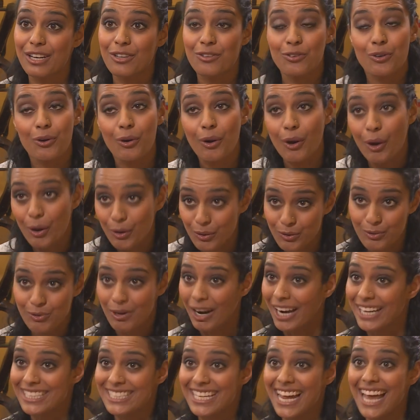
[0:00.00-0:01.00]
in your own
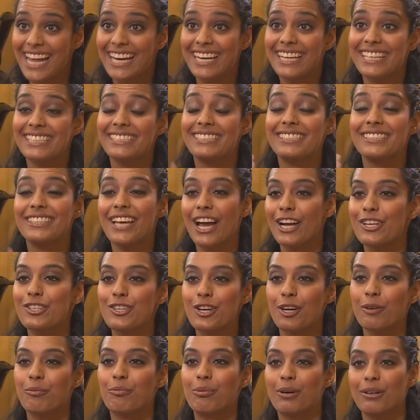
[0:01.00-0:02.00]
right, and it is
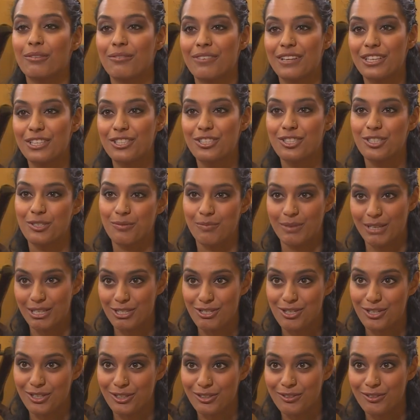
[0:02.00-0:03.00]
such a privilege to meet